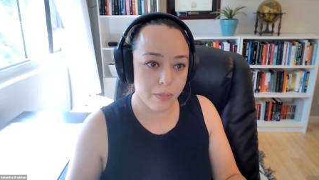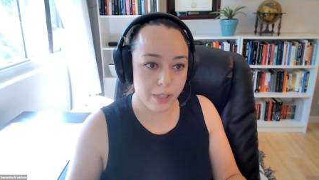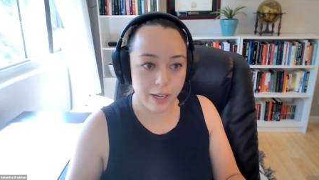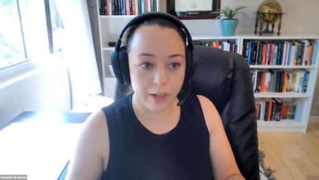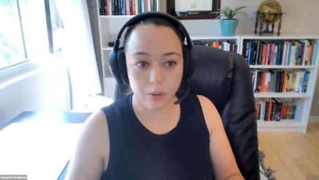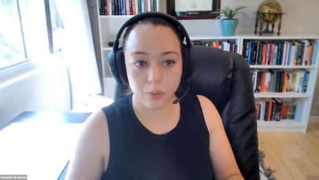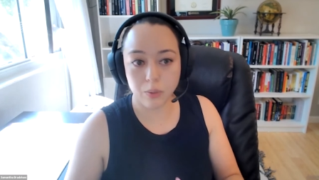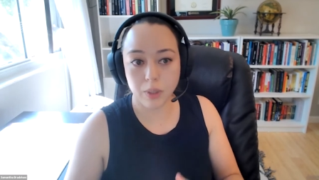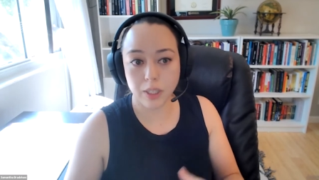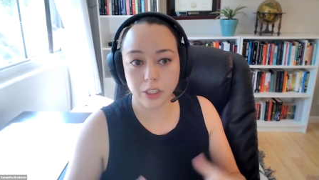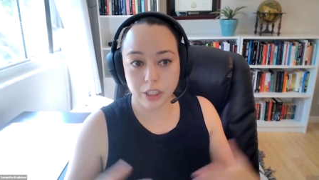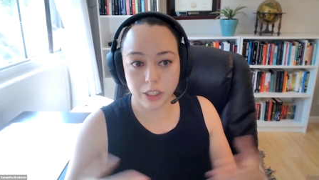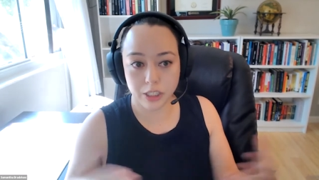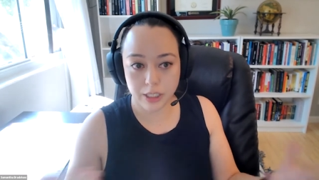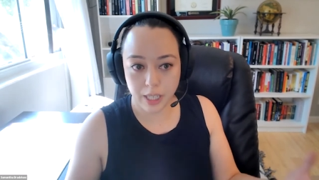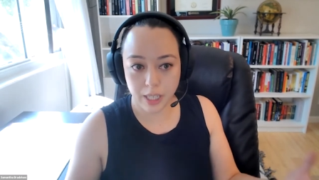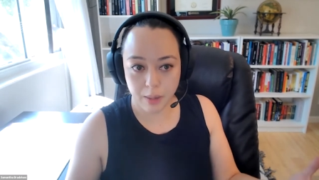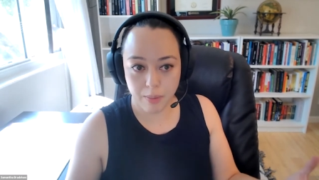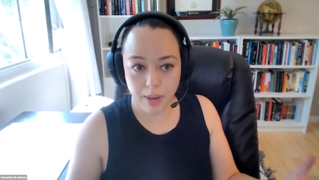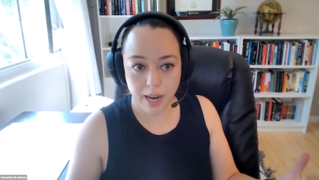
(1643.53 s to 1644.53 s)
like russian
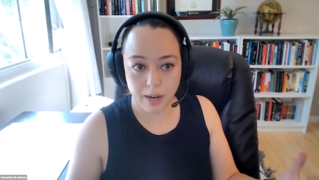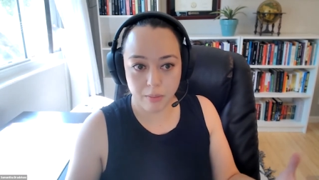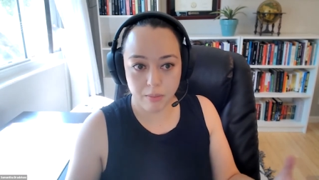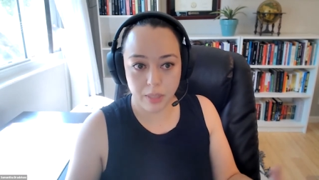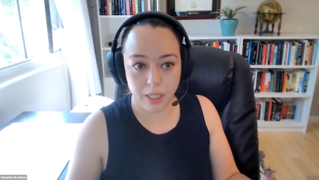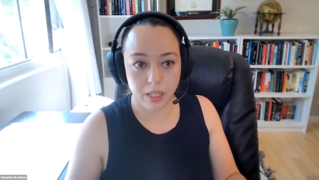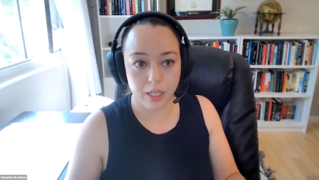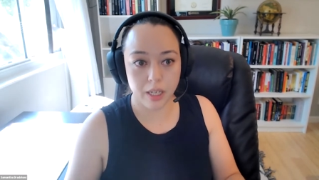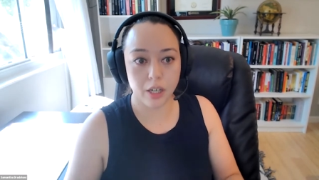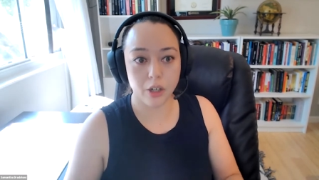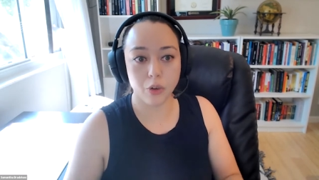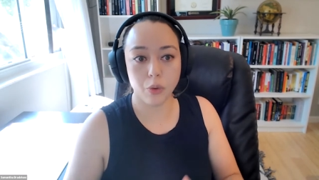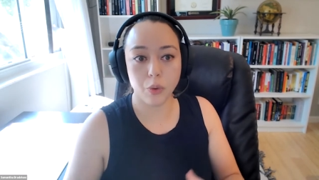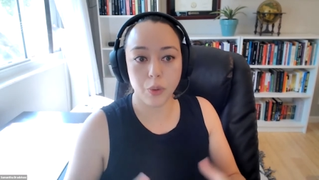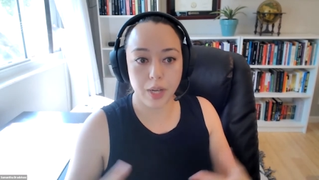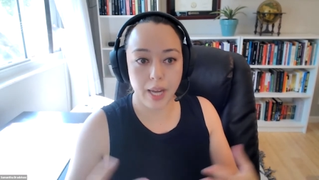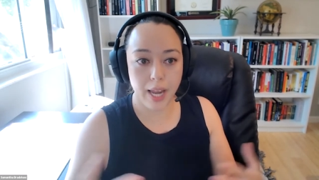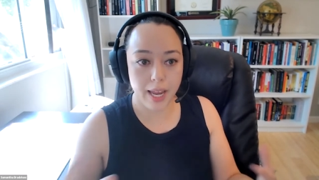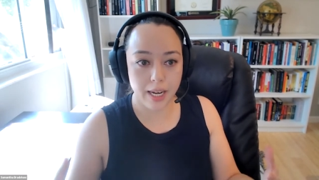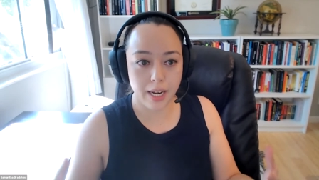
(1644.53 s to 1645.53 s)
state-backed media
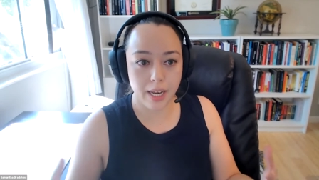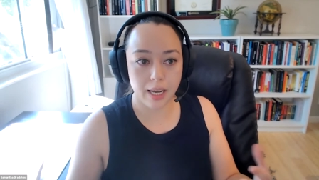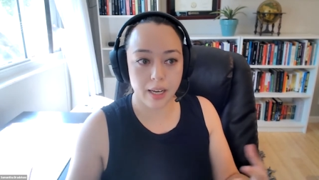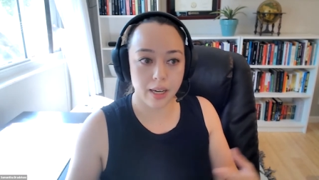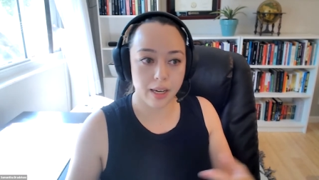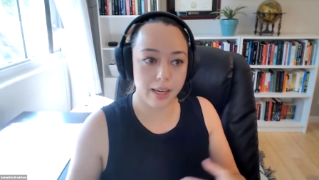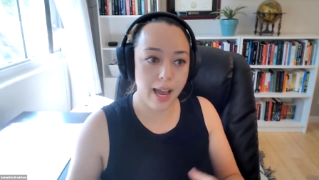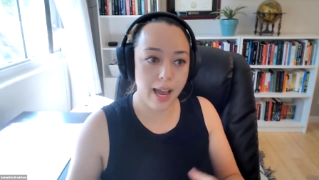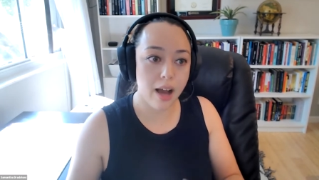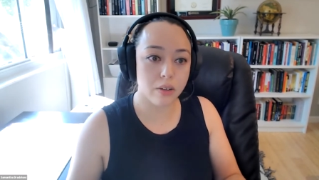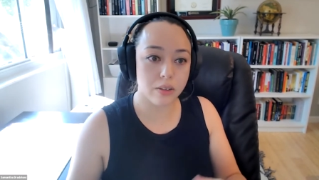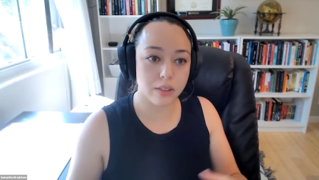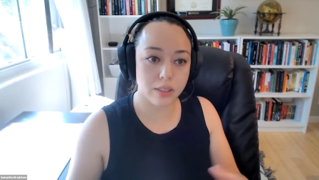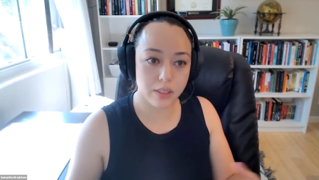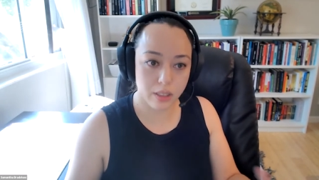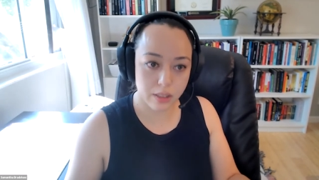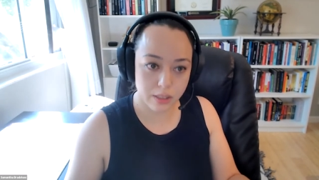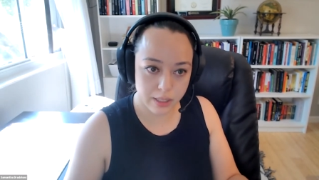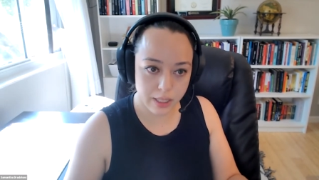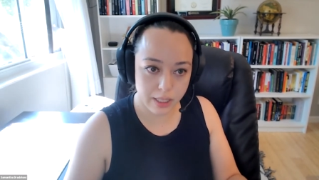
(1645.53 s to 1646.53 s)
creating accounts
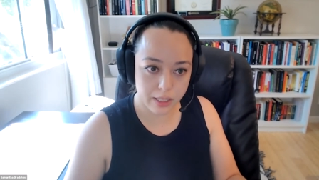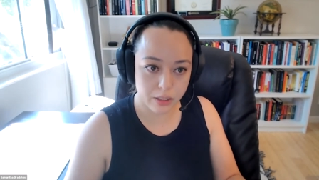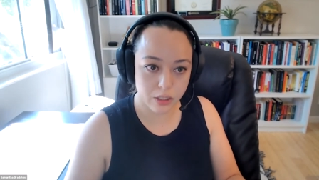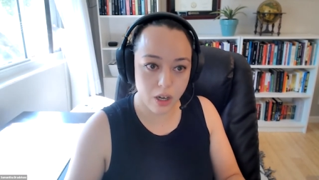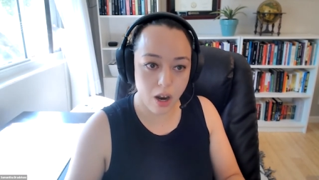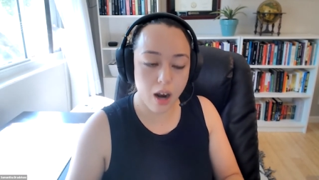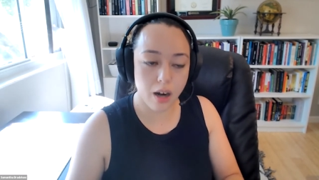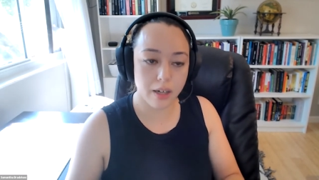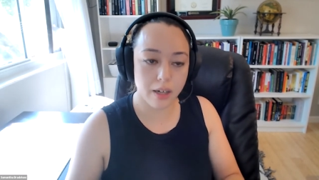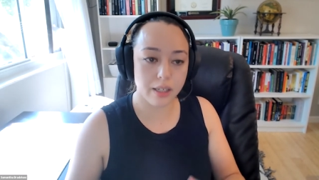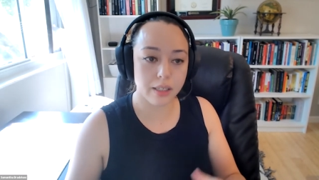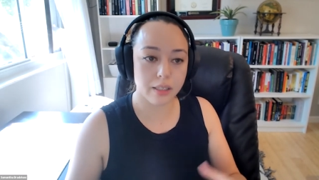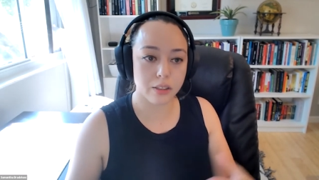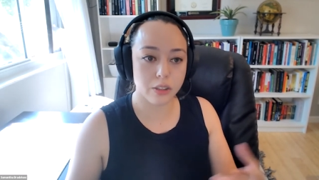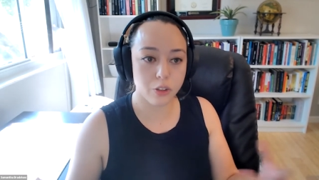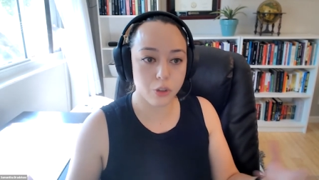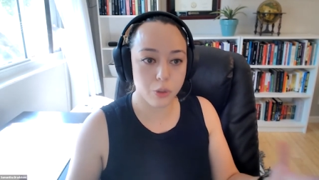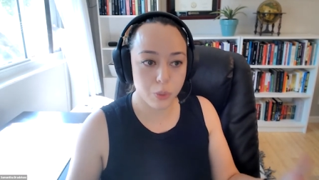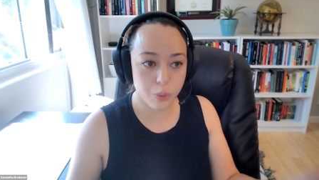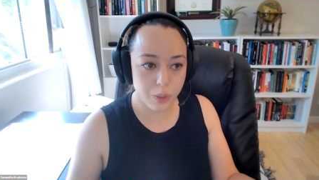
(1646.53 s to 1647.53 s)
on tiktok and
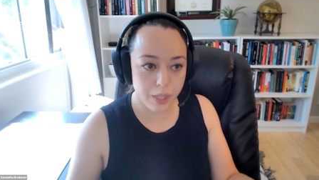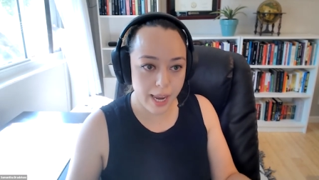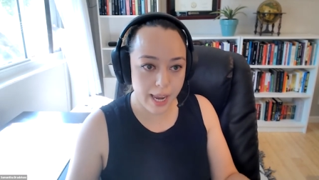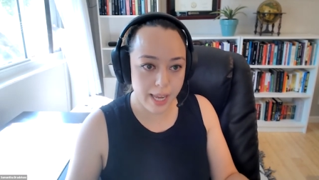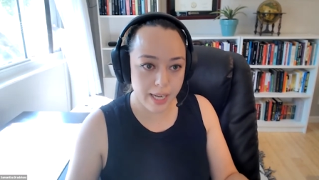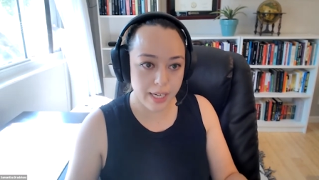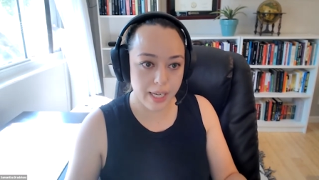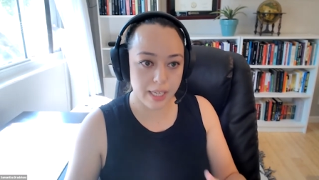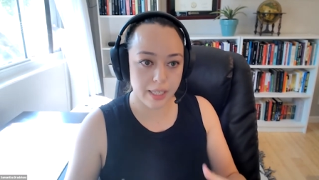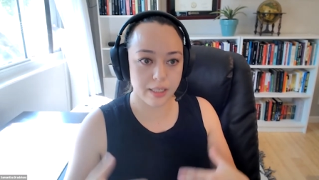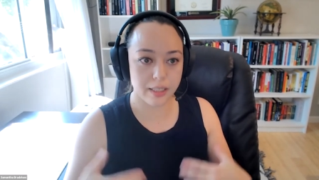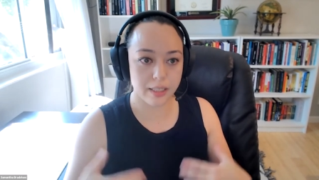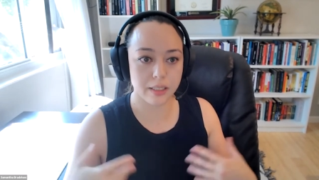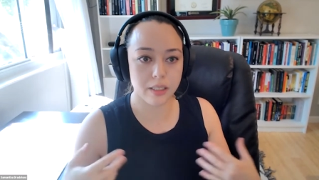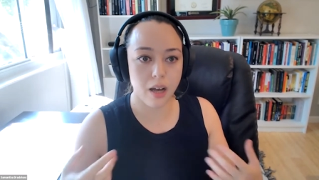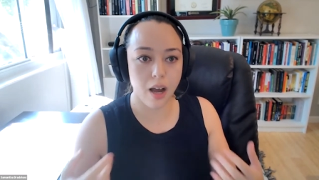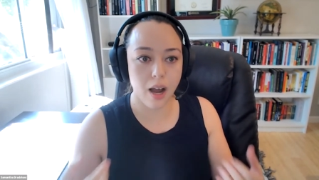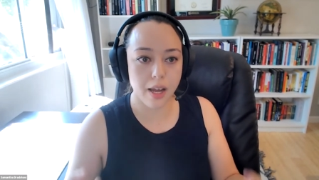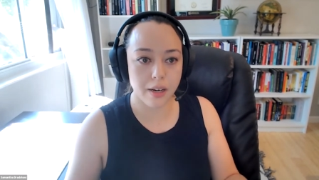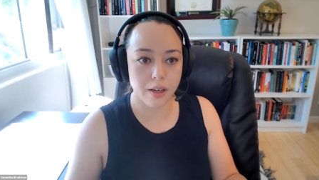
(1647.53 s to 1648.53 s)
creating this
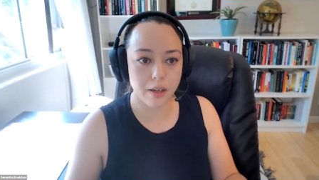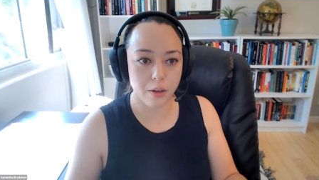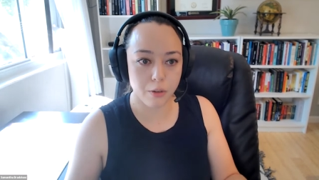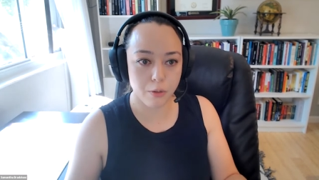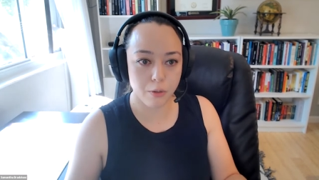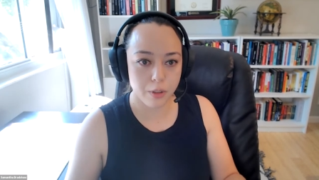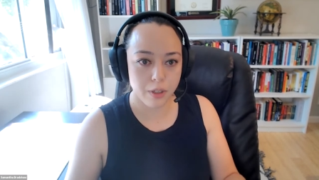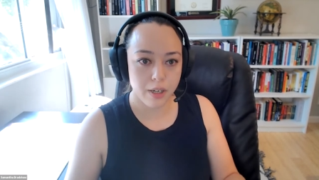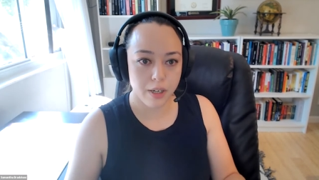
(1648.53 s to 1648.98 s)
kind of